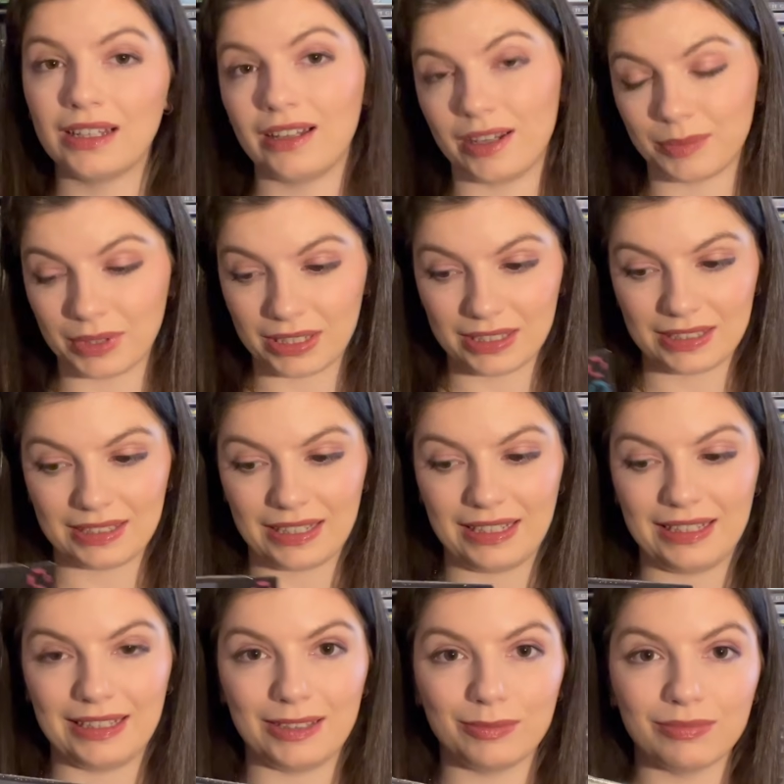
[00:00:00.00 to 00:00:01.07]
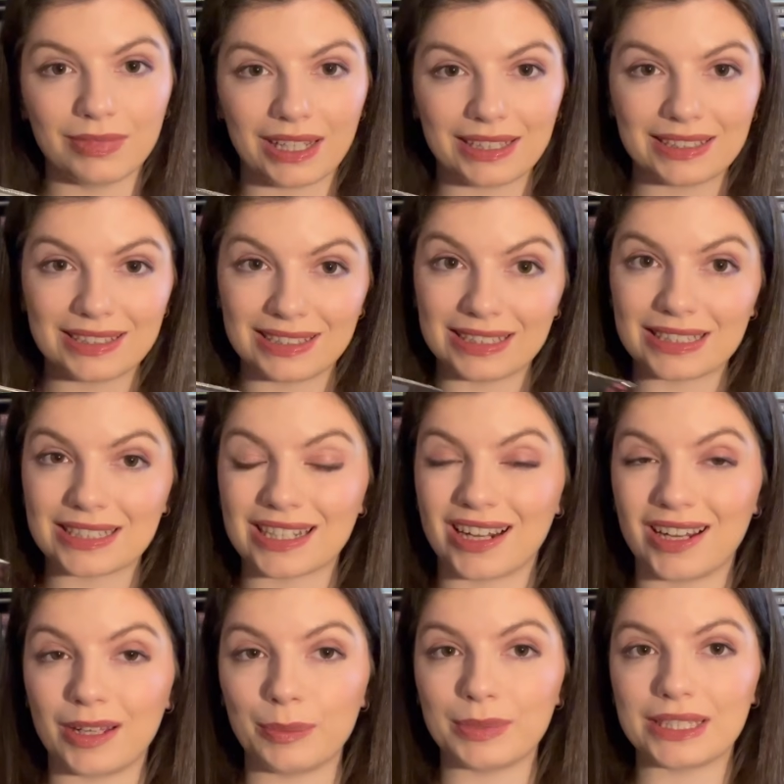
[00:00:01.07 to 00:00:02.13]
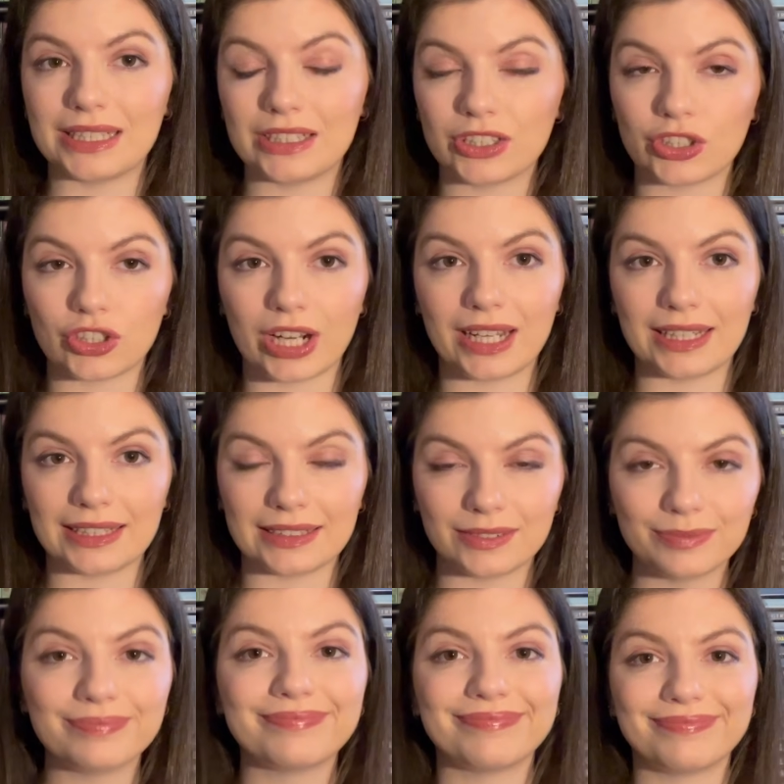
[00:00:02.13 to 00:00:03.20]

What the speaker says: I'm gonna see him like 6 times in Australia.